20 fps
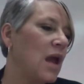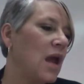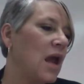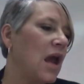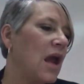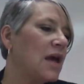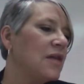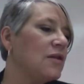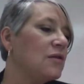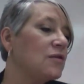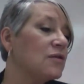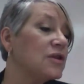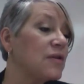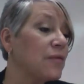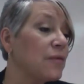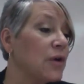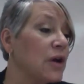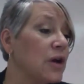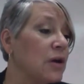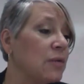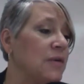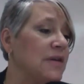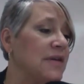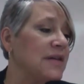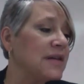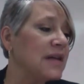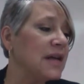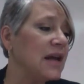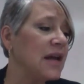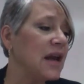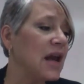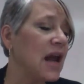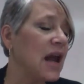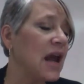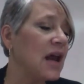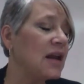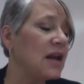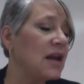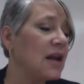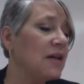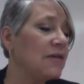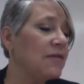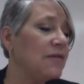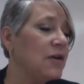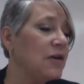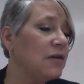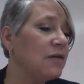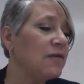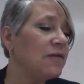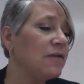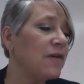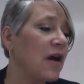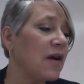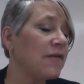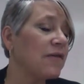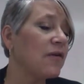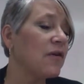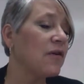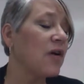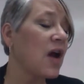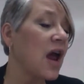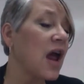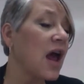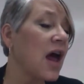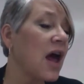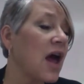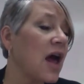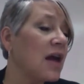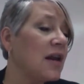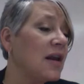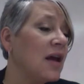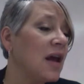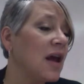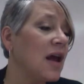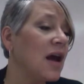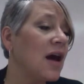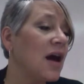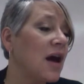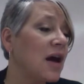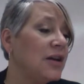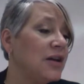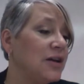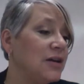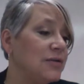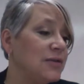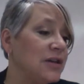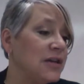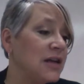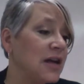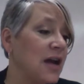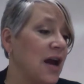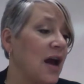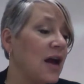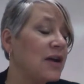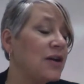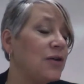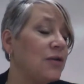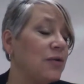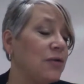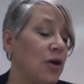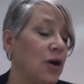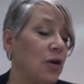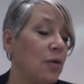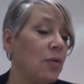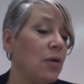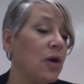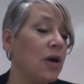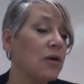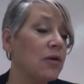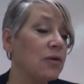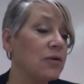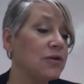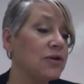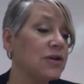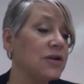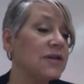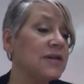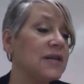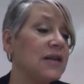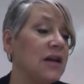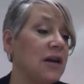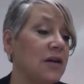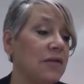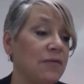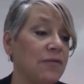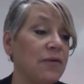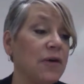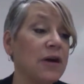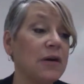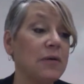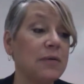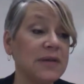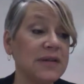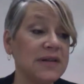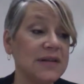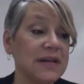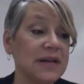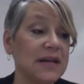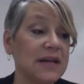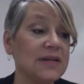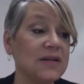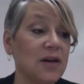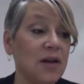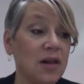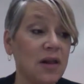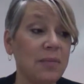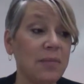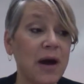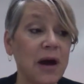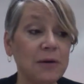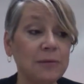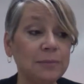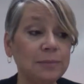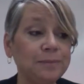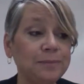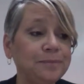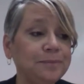And there's frequency. And if you've ever had a UTI, you know what urgency and frequency is all about.